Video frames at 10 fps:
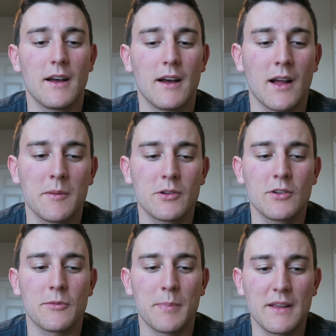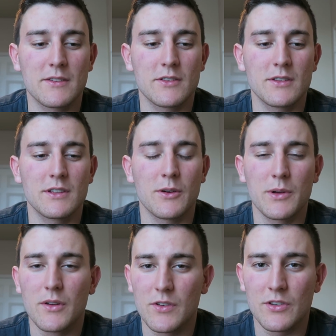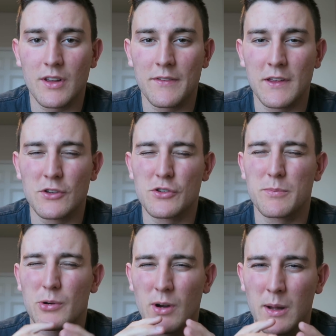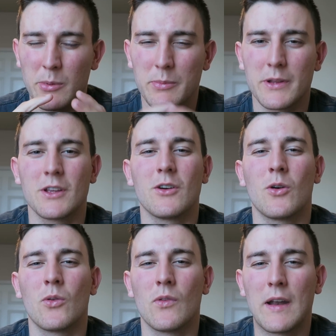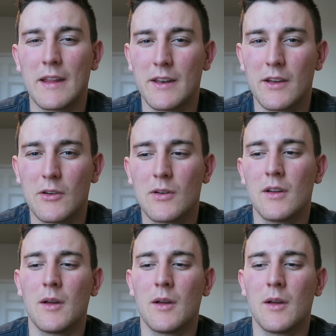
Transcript: Common Core is basically going over stuff that you should probably already know,